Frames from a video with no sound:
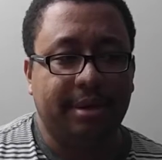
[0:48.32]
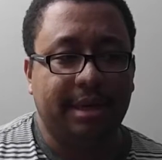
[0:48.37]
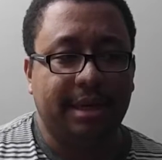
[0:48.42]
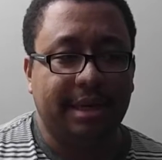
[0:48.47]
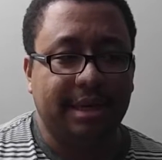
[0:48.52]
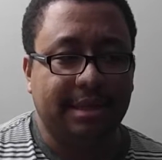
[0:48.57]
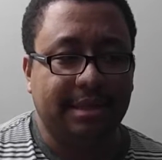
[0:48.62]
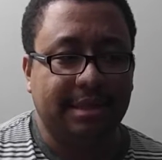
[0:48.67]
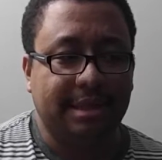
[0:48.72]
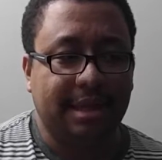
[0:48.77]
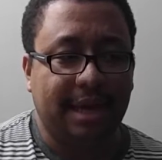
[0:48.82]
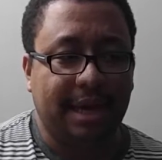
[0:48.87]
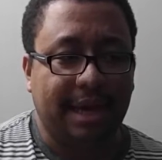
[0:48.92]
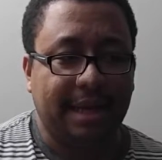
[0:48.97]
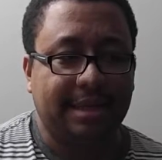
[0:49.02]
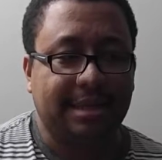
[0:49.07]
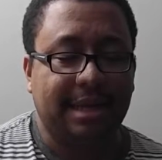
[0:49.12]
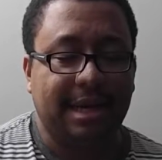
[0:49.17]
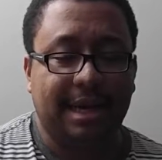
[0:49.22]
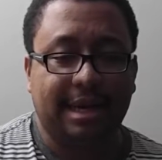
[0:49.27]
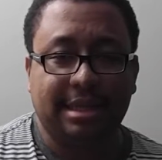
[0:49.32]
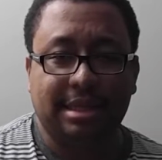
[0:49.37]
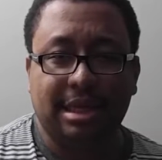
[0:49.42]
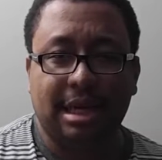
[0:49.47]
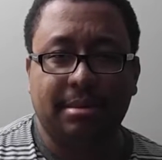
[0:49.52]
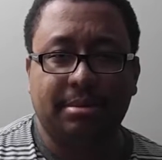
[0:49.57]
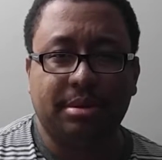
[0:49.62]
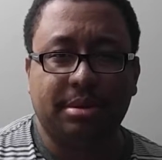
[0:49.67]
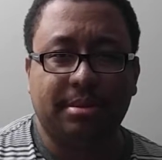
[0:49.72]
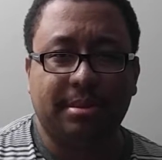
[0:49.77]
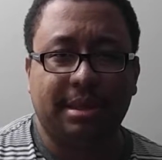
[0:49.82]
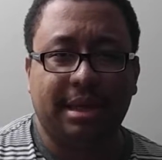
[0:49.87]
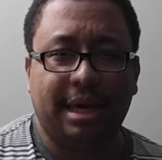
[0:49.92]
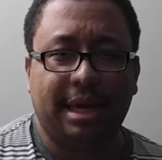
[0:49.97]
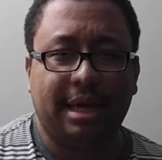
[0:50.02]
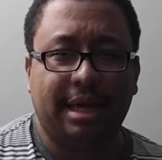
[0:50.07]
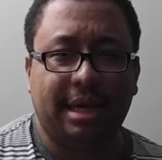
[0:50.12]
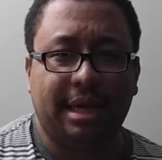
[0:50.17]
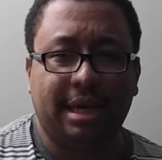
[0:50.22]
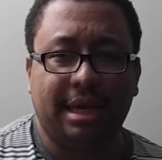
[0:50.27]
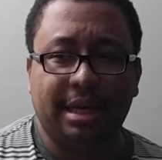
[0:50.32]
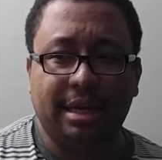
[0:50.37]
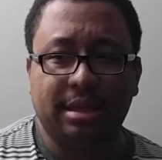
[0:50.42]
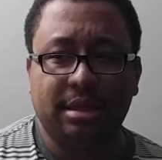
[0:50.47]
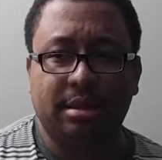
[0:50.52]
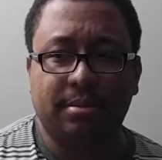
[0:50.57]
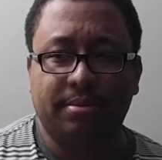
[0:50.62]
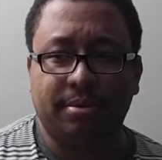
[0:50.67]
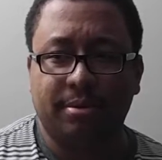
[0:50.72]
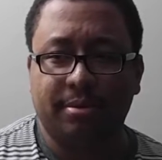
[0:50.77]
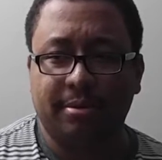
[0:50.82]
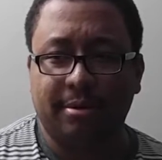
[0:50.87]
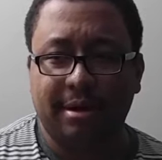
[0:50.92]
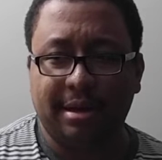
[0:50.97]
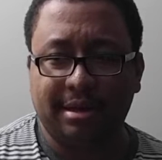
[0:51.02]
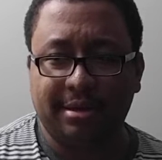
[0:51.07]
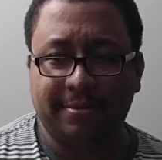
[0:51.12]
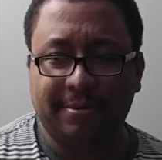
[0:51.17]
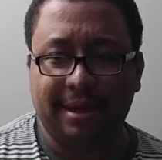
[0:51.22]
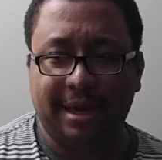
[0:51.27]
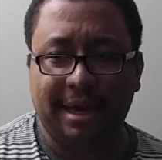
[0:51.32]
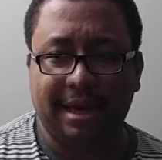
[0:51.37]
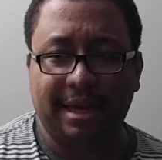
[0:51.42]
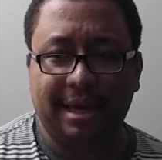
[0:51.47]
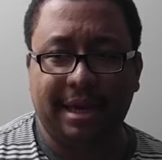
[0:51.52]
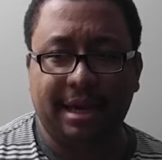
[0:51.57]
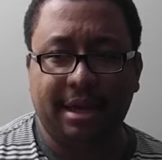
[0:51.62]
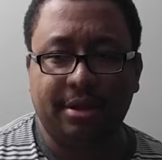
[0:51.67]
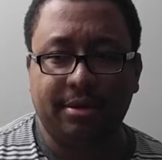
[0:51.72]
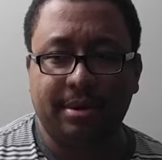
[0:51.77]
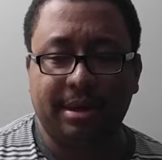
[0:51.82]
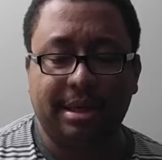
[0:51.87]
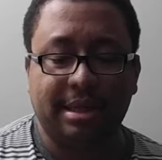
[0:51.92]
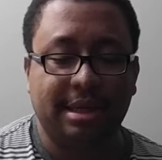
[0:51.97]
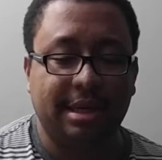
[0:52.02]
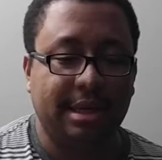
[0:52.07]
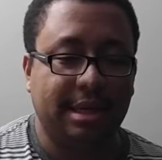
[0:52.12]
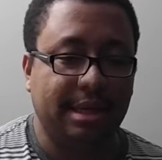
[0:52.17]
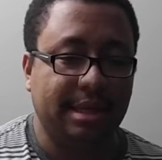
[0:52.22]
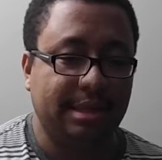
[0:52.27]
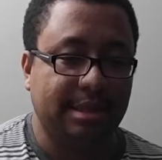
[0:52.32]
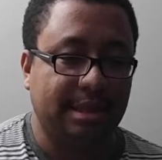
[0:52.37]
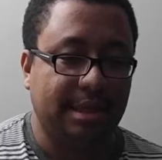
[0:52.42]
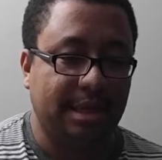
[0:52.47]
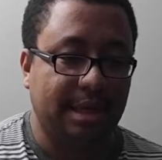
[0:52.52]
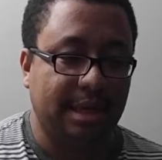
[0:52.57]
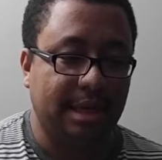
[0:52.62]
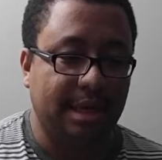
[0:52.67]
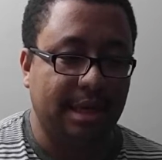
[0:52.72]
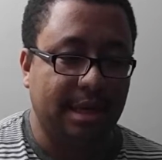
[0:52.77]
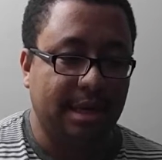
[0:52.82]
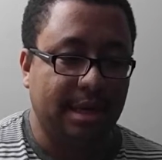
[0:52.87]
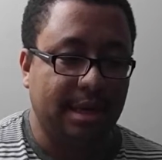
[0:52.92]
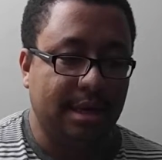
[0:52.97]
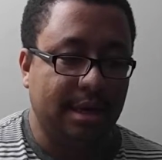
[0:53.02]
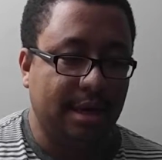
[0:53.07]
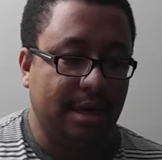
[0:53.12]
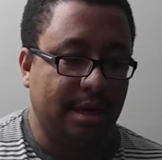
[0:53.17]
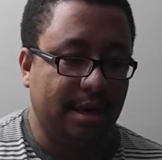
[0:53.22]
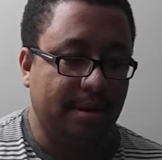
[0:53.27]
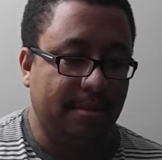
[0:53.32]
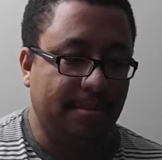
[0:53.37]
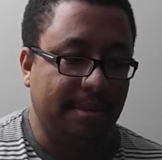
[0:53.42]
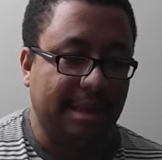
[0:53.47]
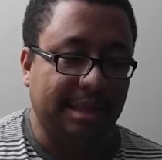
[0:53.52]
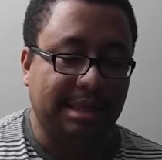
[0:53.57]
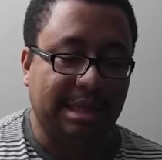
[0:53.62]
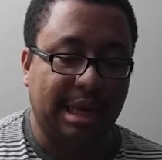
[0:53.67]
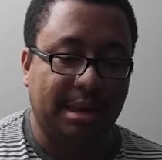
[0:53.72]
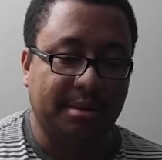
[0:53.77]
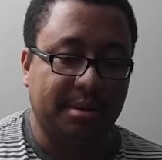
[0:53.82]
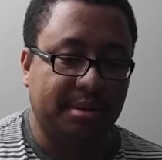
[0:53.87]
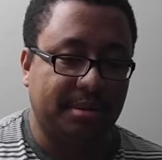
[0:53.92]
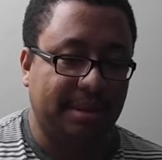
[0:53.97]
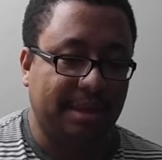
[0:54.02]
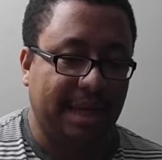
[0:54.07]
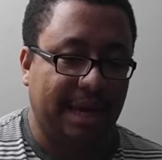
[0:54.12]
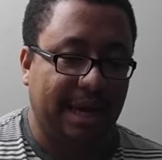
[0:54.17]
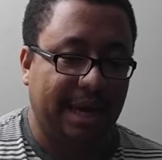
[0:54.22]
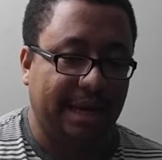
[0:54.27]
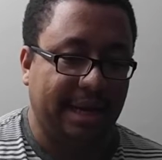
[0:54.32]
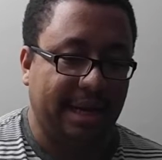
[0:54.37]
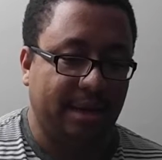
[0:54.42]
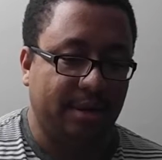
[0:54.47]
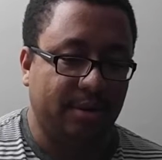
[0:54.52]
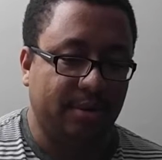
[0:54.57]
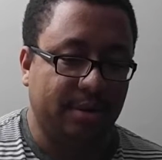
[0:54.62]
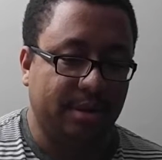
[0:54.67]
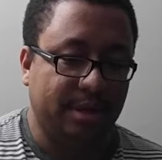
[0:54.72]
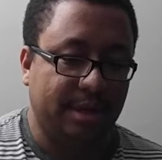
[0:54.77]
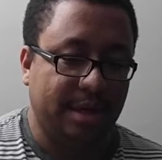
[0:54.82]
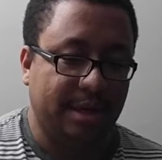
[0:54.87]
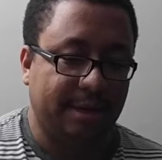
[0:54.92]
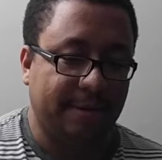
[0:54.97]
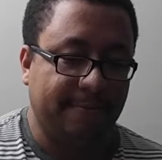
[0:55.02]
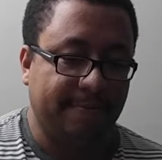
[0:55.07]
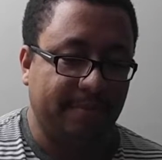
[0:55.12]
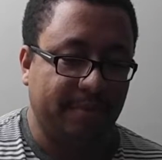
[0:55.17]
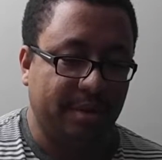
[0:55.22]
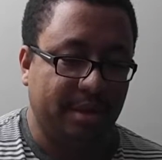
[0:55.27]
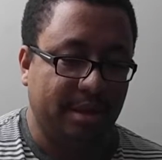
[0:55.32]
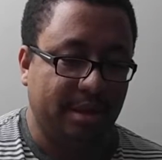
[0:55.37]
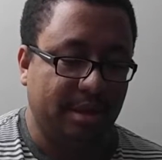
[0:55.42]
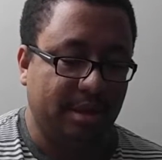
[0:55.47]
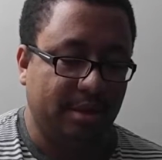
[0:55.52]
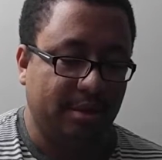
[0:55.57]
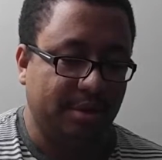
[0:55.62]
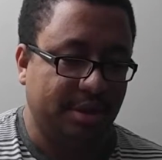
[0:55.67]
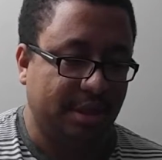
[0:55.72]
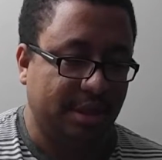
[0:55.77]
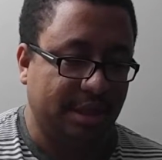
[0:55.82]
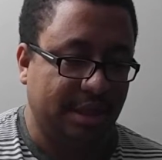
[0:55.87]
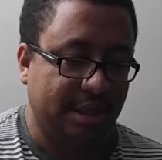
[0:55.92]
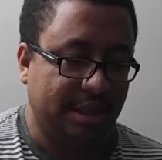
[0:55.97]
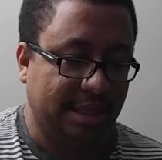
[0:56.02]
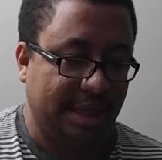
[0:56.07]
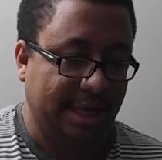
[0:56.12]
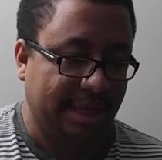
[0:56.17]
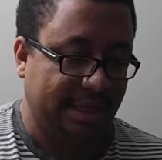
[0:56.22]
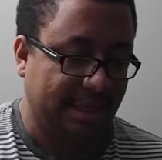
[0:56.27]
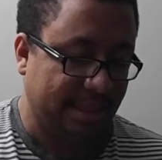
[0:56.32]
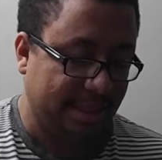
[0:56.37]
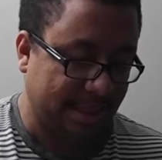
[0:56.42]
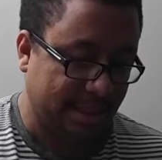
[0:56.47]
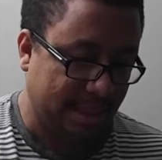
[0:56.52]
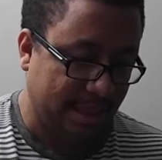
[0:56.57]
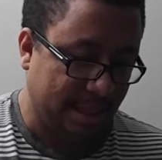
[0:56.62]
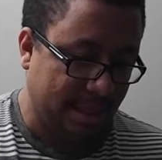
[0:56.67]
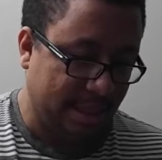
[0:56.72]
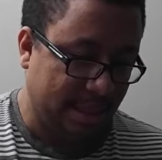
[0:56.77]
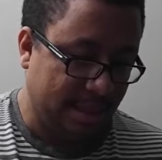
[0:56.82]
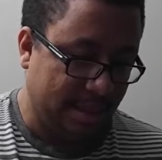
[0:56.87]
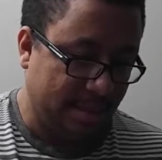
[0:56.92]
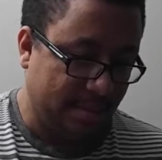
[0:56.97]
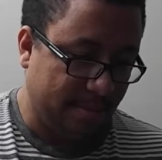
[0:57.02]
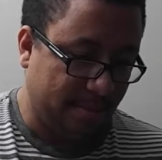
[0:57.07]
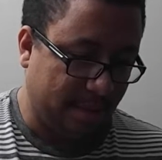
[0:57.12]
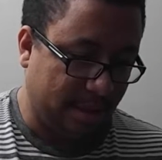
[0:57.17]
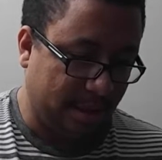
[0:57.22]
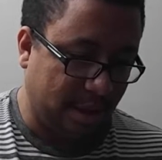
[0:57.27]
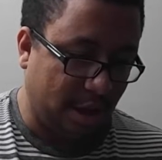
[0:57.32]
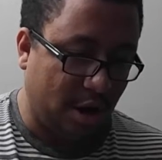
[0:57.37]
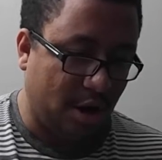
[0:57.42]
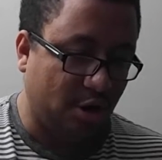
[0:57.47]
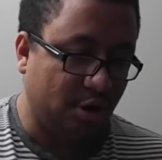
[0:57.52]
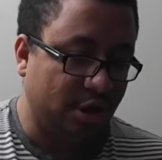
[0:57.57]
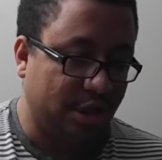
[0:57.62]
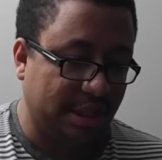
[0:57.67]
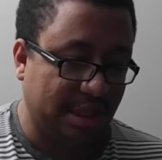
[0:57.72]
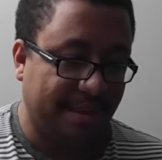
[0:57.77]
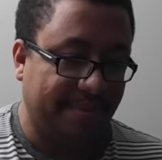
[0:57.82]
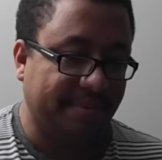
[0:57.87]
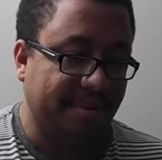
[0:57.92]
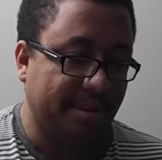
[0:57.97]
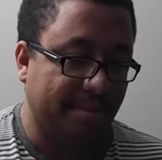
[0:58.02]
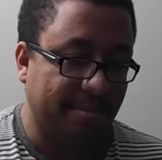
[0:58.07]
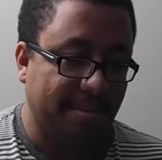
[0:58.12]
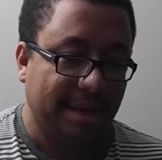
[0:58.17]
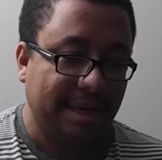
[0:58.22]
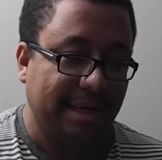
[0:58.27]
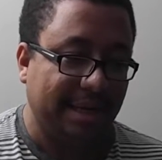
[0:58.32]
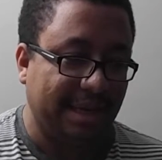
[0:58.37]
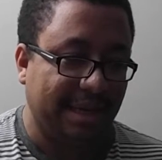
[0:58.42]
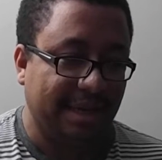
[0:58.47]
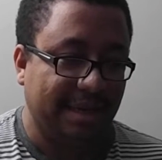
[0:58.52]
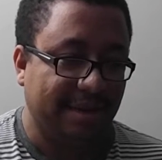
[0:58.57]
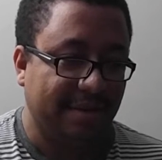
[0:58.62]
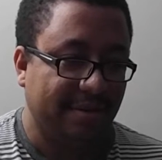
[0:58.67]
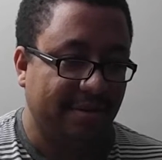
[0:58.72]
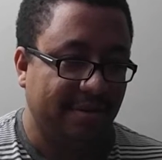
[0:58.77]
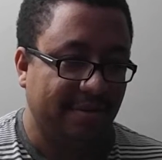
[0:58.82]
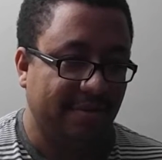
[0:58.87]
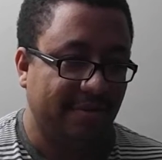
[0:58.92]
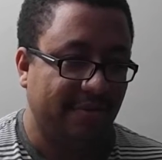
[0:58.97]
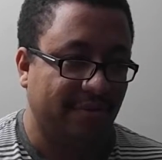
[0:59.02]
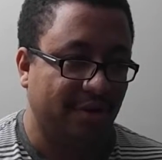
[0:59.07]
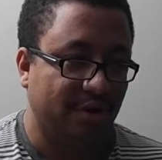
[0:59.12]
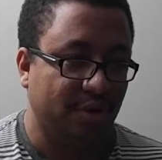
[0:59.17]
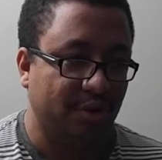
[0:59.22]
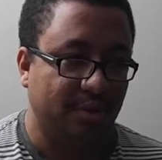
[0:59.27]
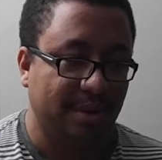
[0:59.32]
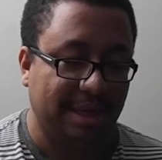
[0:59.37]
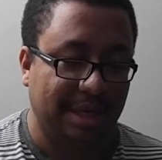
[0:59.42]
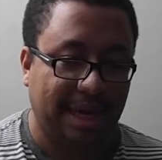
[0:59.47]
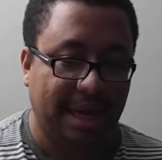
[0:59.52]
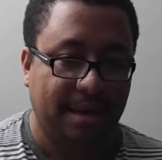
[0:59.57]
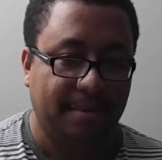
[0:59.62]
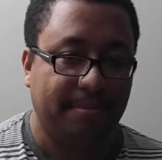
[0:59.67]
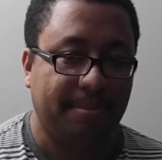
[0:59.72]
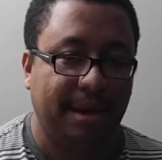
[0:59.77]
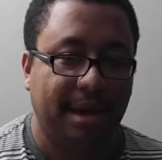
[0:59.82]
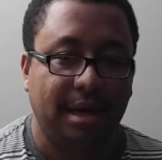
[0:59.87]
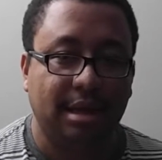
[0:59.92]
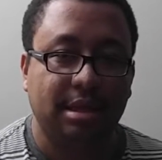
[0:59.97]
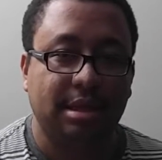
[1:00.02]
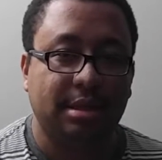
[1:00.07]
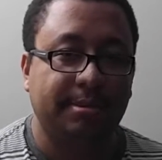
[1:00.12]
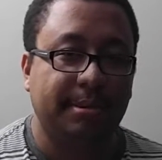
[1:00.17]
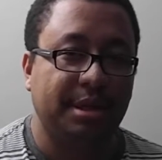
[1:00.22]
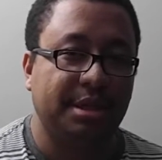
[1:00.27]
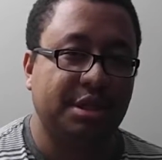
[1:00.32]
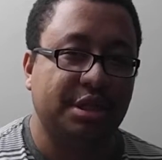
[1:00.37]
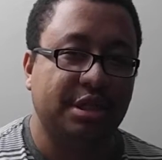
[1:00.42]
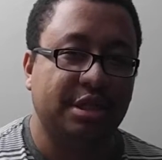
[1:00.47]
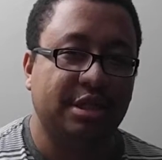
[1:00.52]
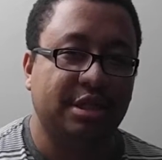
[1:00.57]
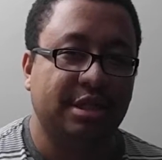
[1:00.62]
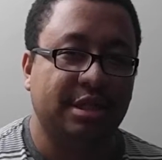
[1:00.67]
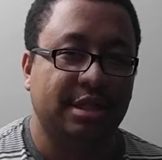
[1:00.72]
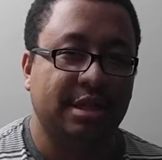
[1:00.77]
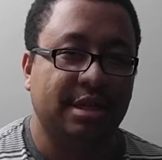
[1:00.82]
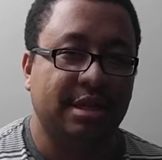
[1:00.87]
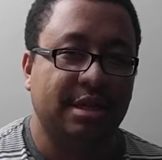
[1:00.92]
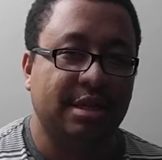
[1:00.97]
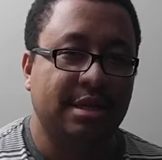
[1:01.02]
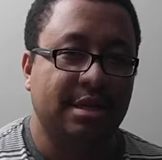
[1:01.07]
he is the anti-establishment candidate. He is the progressive candidate. Hillary Clinton is the establishment candidate who is she takes large sums of money for doing campaign speeches